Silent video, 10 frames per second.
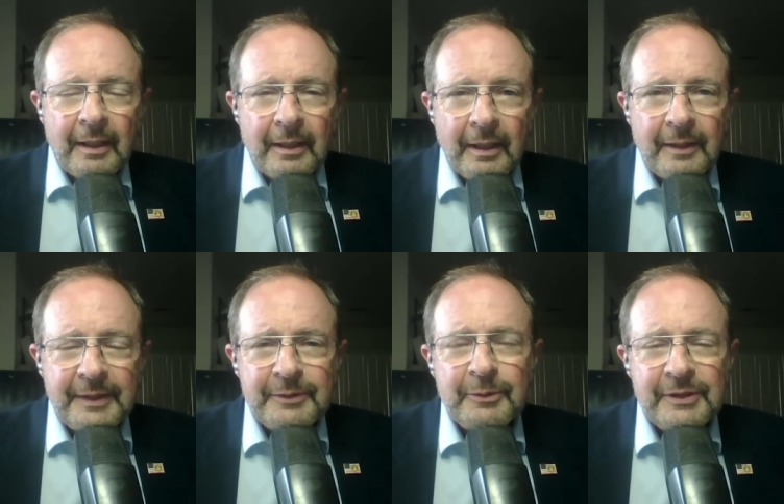
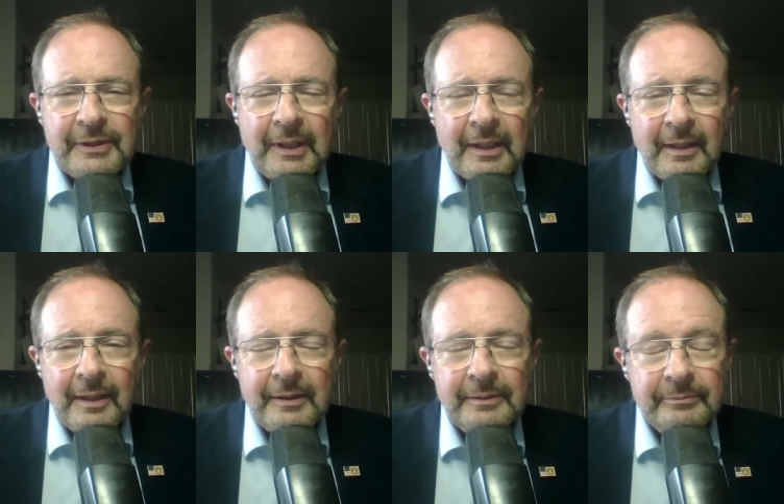This was
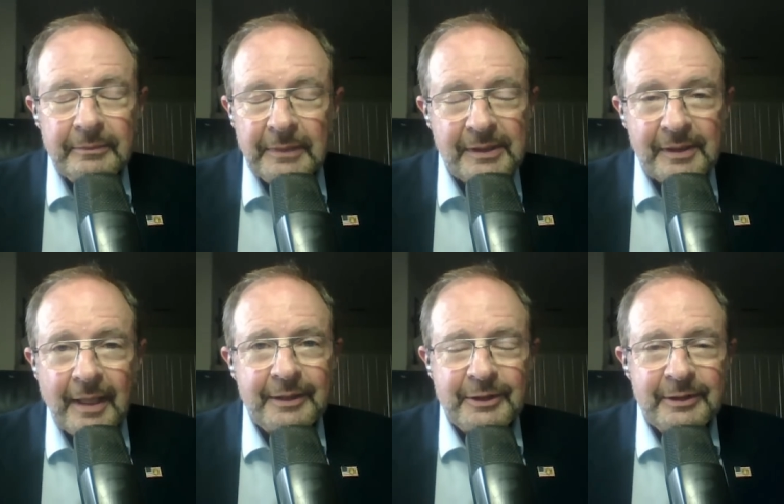
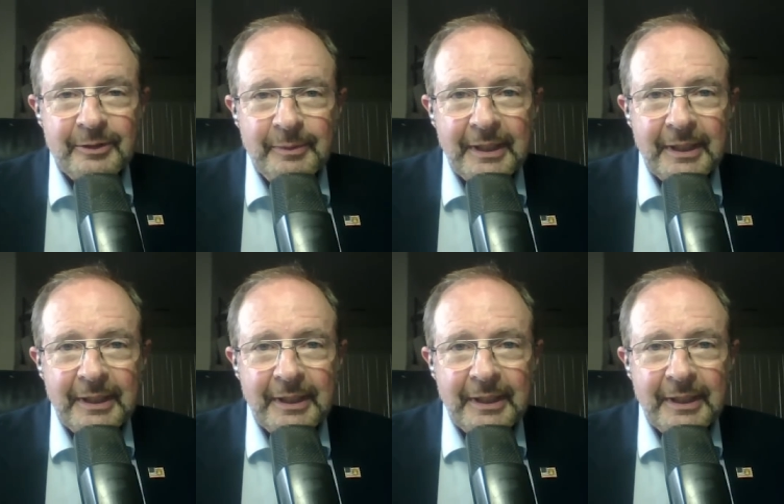astonishing to me.